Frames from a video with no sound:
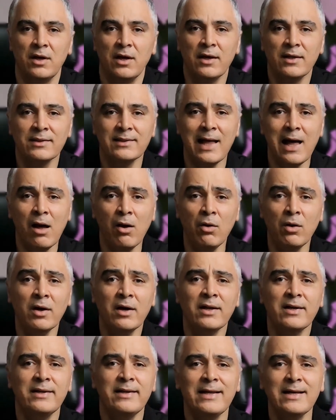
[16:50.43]

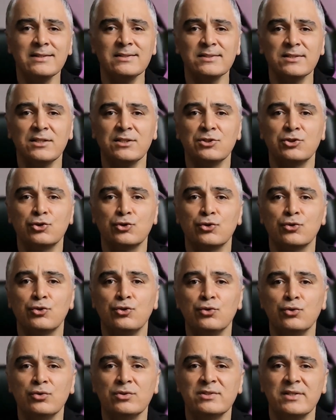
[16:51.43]
Now let's
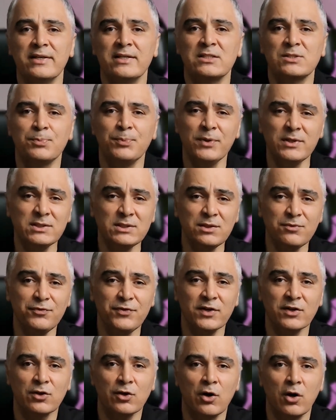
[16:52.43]
introduce
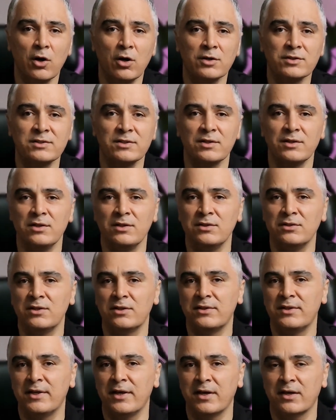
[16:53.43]
specific cards in
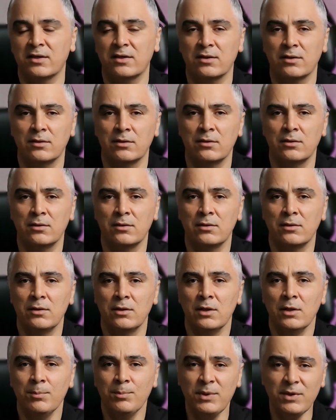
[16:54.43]
the deck.
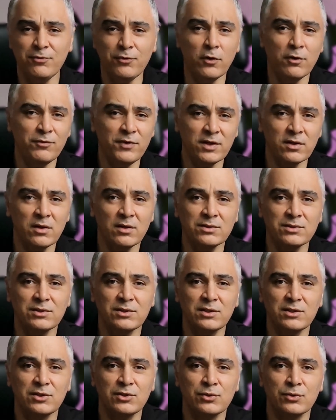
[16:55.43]
Before we
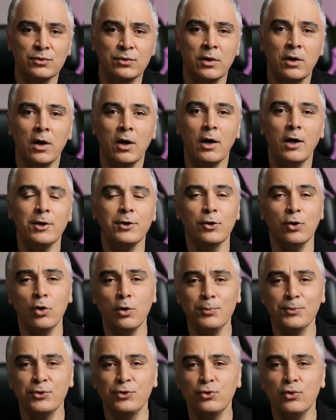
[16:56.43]
continue, I
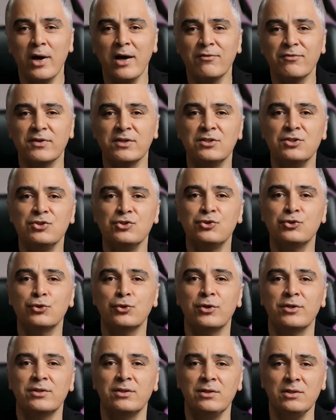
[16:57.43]
hope you have
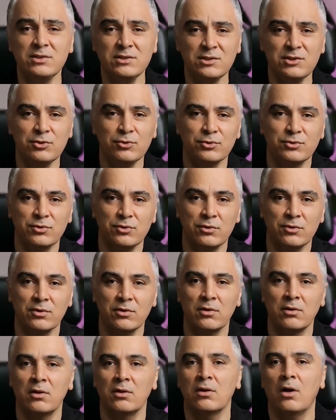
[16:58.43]
enjoyed this
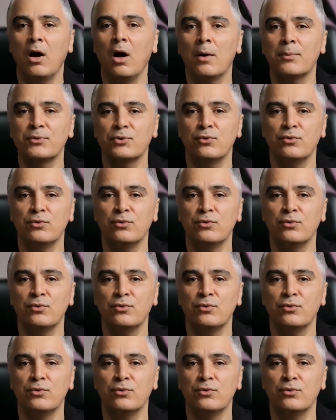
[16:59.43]
tutorial up to